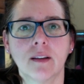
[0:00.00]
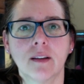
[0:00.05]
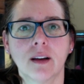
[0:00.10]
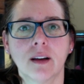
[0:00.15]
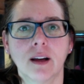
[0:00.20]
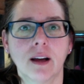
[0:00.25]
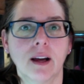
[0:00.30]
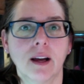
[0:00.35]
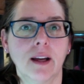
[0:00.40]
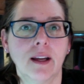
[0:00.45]

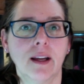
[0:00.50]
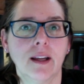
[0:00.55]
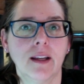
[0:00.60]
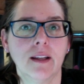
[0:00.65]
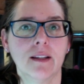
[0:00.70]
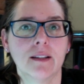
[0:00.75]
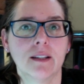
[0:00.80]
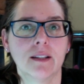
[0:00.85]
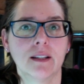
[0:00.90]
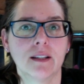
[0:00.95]

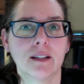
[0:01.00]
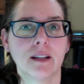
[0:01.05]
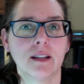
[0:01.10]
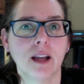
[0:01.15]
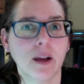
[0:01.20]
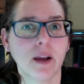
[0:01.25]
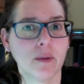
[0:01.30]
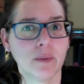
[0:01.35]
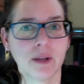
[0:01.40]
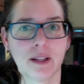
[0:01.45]
I did
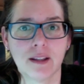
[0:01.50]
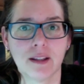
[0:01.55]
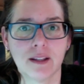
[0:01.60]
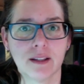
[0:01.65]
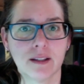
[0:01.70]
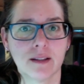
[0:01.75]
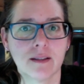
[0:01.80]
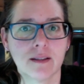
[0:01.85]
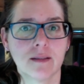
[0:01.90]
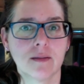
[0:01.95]
not read
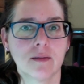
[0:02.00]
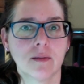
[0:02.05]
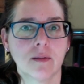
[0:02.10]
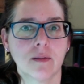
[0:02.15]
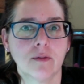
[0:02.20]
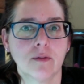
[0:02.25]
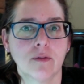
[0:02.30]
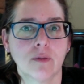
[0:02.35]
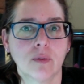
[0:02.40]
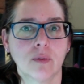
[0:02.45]
this
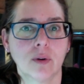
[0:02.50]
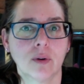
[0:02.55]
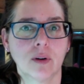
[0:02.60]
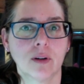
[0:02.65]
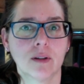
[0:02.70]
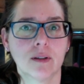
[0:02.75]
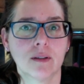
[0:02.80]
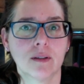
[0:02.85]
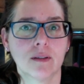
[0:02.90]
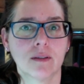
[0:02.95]

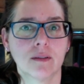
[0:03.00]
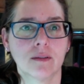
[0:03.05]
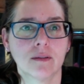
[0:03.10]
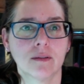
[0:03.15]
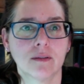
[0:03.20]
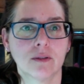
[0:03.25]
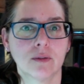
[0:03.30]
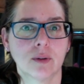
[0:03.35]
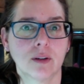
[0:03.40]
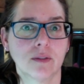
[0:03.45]
for
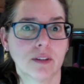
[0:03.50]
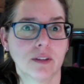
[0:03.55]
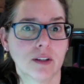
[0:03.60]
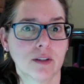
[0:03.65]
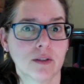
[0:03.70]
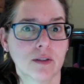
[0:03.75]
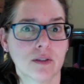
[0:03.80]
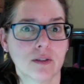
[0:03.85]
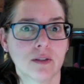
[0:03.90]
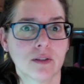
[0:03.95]
12
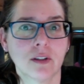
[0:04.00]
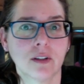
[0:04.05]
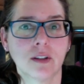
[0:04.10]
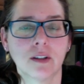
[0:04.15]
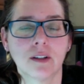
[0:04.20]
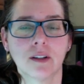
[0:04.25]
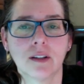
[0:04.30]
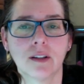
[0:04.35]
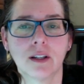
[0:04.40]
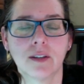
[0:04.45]
years.
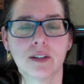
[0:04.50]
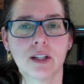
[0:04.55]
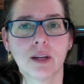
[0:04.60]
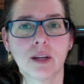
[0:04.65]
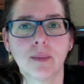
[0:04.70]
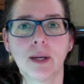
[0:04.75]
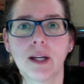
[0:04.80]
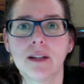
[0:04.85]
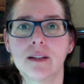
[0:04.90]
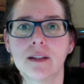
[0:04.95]
Every
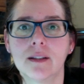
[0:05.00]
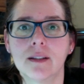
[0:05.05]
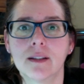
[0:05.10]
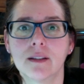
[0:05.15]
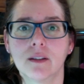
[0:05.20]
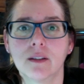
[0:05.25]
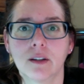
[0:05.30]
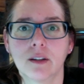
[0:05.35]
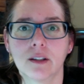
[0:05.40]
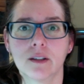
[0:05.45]
time I
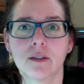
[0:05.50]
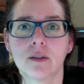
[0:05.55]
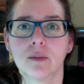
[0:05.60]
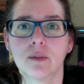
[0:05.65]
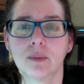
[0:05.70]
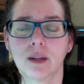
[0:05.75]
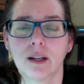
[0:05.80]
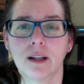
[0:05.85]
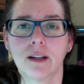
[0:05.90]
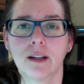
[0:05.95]
started to
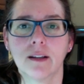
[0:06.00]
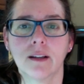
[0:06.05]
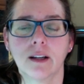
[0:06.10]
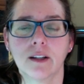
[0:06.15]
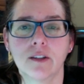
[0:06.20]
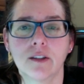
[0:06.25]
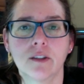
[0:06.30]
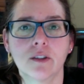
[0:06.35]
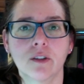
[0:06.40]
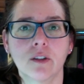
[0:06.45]
read it, I
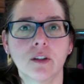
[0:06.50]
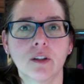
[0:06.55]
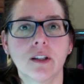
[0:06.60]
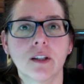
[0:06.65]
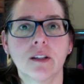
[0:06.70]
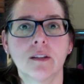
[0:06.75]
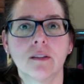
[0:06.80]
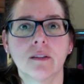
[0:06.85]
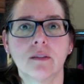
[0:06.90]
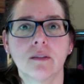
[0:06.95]
just
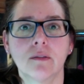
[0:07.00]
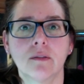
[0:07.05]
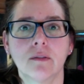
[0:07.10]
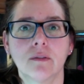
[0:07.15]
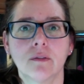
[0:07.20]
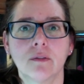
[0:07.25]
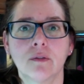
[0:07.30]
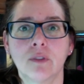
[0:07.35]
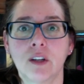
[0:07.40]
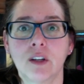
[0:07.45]
couldn't
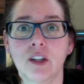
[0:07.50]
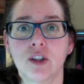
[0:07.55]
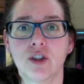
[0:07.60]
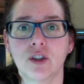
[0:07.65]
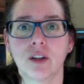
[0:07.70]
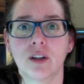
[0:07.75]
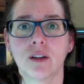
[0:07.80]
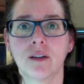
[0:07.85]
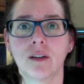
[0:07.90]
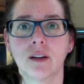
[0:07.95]

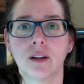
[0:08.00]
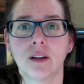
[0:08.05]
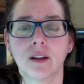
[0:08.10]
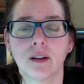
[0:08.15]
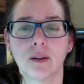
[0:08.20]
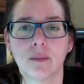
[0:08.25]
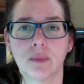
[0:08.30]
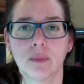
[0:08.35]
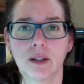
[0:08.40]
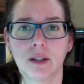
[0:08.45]
finish it
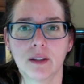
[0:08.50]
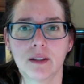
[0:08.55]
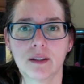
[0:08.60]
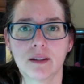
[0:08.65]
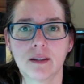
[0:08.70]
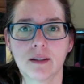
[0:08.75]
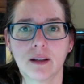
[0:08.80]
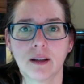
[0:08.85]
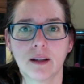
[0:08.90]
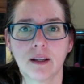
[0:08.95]

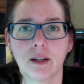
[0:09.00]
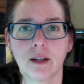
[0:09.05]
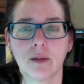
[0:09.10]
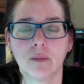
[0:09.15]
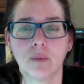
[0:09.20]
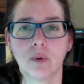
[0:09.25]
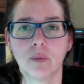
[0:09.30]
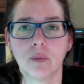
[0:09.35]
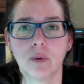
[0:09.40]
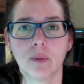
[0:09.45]
because it
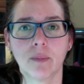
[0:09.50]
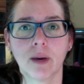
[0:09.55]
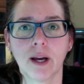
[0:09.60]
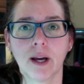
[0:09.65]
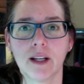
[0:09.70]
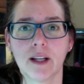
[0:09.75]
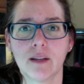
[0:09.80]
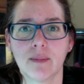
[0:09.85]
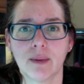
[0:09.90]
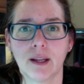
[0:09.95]
would
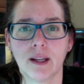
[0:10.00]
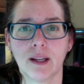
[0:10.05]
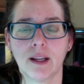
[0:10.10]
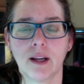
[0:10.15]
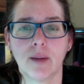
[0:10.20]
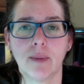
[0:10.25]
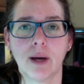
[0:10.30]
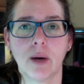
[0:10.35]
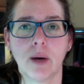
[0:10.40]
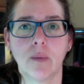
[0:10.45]
remind me
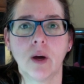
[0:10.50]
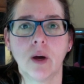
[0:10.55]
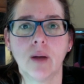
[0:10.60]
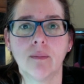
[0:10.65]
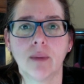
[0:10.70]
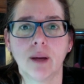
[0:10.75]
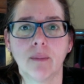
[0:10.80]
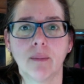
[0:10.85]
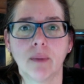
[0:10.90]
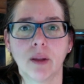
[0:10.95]
about what
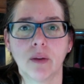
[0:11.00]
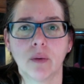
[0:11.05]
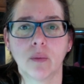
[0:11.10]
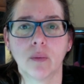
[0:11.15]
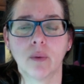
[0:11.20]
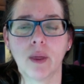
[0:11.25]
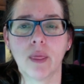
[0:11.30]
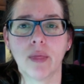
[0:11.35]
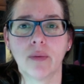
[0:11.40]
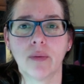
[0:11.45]
my mother
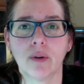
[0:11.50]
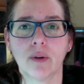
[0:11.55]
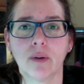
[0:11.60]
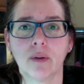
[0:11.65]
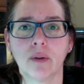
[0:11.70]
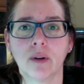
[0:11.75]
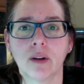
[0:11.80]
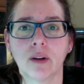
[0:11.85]
went through